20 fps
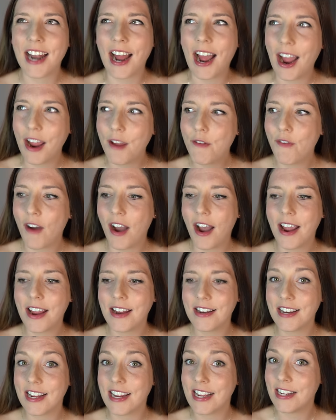that I
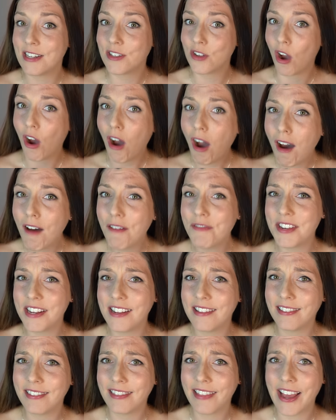find is
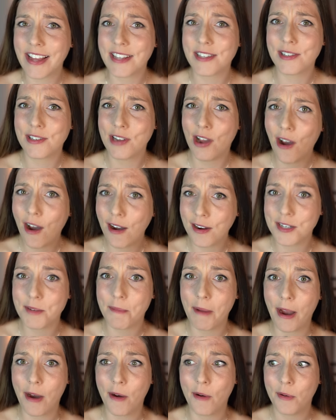often less talked
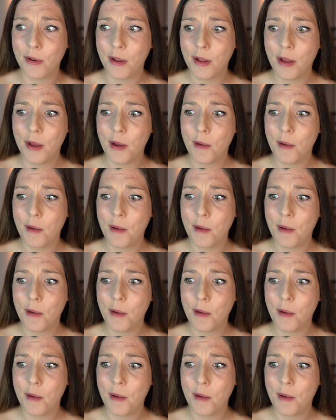about,